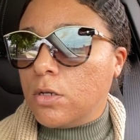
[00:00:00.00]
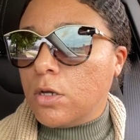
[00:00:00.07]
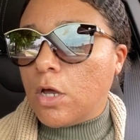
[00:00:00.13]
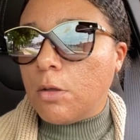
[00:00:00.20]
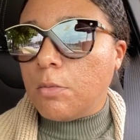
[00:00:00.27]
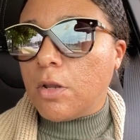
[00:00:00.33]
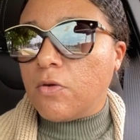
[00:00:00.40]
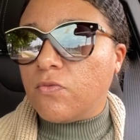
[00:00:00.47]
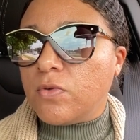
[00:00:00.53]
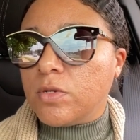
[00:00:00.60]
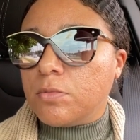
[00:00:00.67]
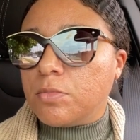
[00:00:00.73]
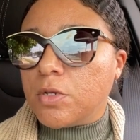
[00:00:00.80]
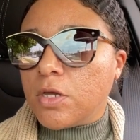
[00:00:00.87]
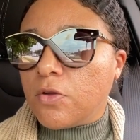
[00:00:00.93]
I'm not
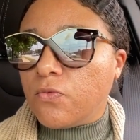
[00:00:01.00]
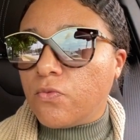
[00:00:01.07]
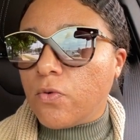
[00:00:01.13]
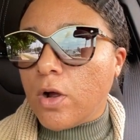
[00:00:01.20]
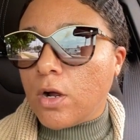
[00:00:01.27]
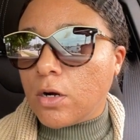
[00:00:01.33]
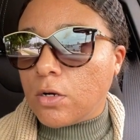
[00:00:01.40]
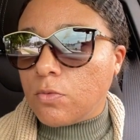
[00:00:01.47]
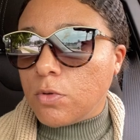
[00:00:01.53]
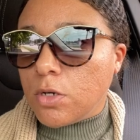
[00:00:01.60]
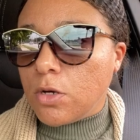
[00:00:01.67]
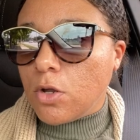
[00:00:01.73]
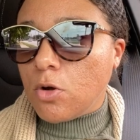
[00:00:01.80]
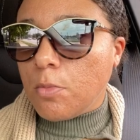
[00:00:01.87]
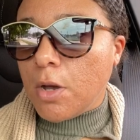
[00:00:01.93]
finna play Frogger with
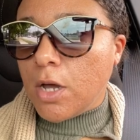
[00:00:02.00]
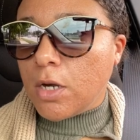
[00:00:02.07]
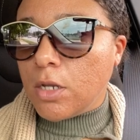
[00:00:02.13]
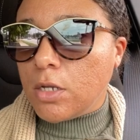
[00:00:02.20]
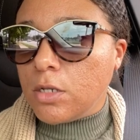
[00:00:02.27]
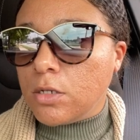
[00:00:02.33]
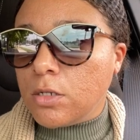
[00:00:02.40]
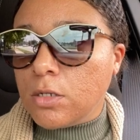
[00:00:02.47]
nobody.